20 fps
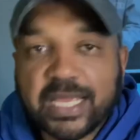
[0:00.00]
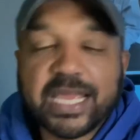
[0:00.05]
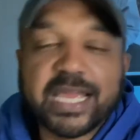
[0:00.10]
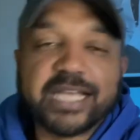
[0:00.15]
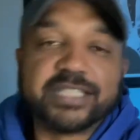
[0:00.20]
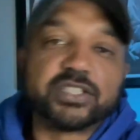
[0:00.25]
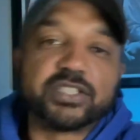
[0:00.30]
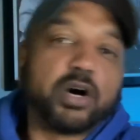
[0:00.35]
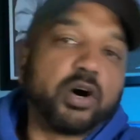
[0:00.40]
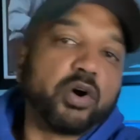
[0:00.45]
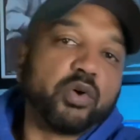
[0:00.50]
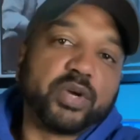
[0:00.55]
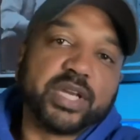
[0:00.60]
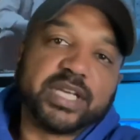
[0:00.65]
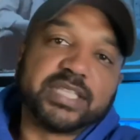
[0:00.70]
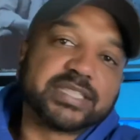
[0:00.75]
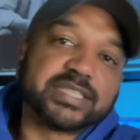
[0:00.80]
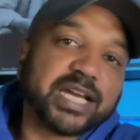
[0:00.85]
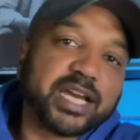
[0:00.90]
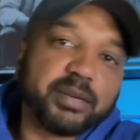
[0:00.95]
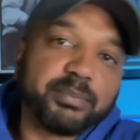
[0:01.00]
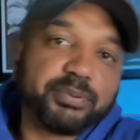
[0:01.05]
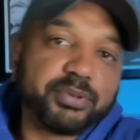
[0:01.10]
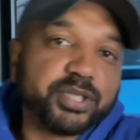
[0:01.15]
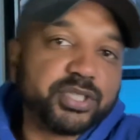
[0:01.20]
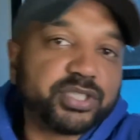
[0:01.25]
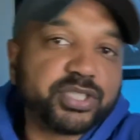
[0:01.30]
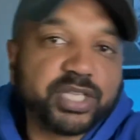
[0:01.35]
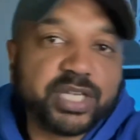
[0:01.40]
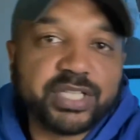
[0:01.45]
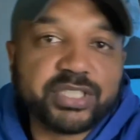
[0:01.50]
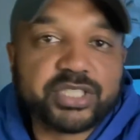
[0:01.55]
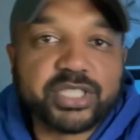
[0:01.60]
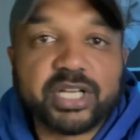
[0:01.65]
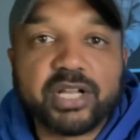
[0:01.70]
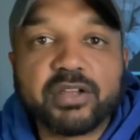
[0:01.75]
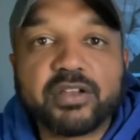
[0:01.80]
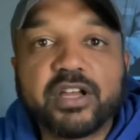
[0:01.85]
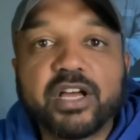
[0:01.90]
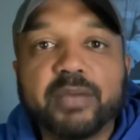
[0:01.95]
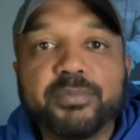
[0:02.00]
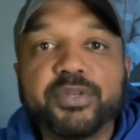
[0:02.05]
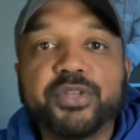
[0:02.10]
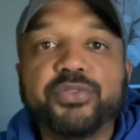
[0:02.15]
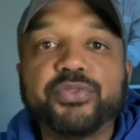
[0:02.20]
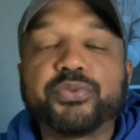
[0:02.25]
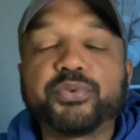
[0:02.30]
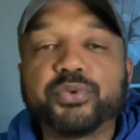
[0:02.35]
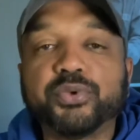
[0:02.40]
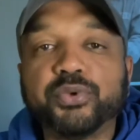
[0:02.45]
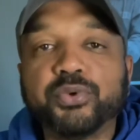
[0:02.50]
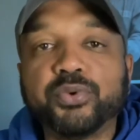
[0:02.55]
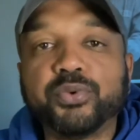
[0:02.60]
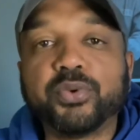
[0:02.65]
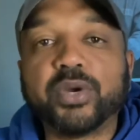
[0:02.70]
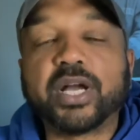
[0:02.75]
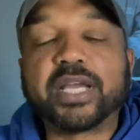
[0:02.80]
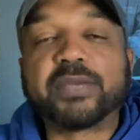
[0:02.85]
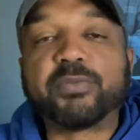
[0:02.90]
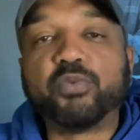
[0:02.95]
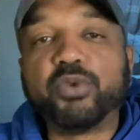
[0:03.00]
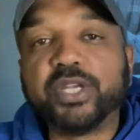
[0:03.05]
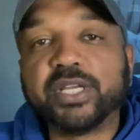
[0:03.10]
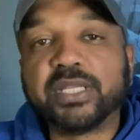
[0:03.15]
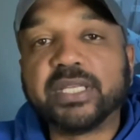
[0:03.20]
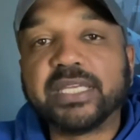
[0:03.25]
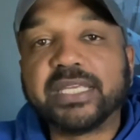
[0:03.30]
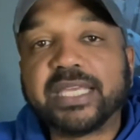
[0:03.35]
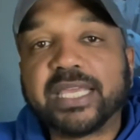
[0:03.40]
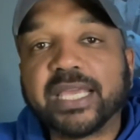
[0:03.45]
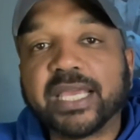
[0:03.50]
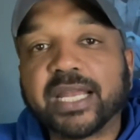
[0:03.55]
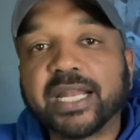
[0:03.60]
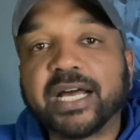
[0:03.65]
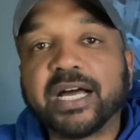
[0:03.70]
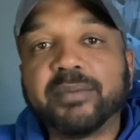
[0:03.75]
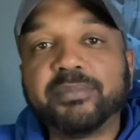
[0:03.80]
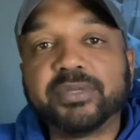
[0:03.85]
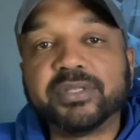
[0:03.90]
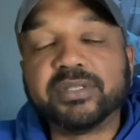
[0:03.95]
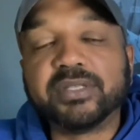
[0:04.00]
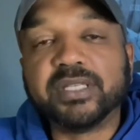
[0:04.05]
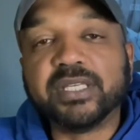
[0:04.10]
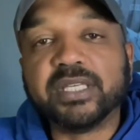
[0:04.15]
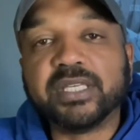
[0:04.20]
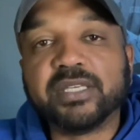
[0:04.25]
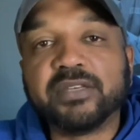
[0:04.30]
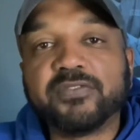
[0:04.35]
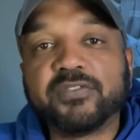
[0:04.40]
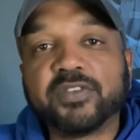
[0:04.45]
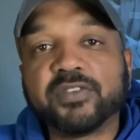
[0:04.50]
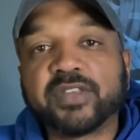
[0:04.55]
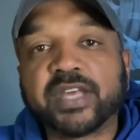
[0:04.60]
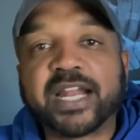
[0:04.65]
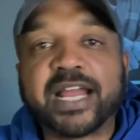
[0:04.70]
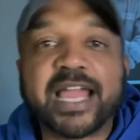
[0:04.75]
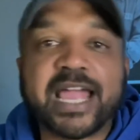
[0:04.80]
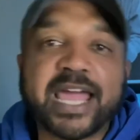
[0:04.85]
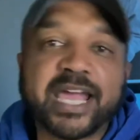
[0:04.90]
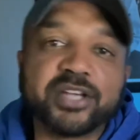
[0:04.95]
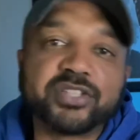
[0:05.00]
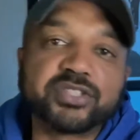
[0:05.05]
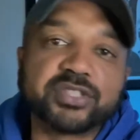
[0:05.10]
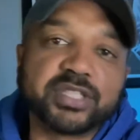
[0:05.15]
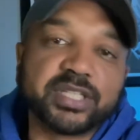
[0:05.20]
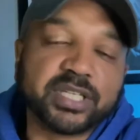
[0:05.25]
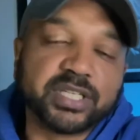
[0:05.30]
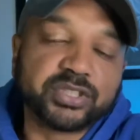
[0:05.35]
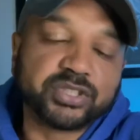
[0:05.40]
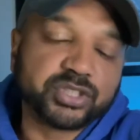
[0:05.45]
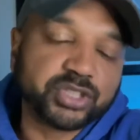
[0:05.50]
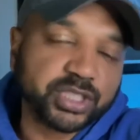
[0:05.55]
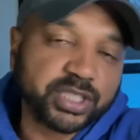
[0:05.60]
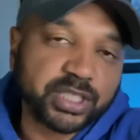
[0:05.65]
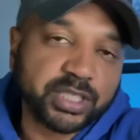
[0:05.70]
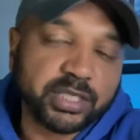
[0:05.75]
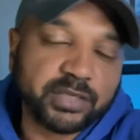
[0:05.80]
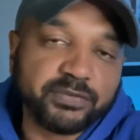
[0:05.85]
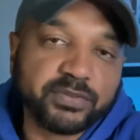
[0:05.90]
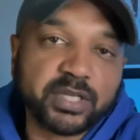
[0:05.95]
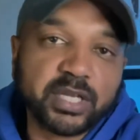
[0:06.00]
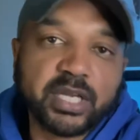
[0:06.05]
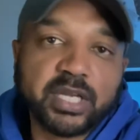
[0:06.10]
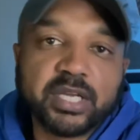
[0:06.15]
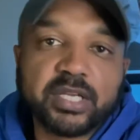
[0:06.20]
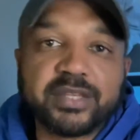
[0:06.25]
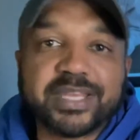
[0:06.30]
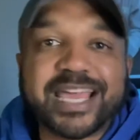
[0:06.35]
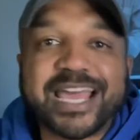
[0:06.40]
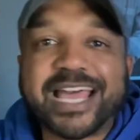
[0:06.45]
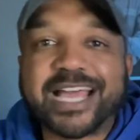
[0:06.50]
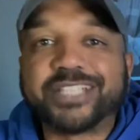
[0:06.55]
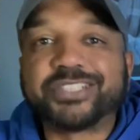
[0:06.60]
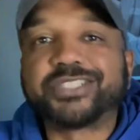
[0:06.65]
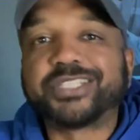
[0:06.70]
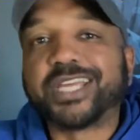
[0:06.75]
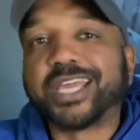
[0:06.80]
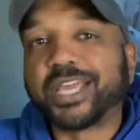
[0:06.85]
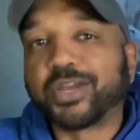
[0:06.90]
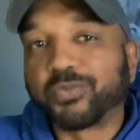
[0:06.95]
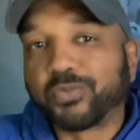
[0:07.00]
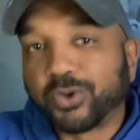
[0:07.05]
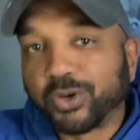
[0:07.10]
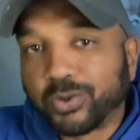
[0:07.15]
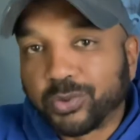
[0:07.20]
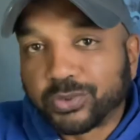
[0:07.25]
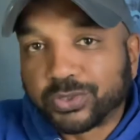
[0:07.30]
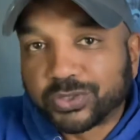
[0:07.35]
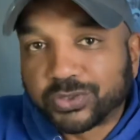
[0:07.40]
As always, I appreciate y'all coming through. I really cannot believe that I actually achieved the hashtag Road to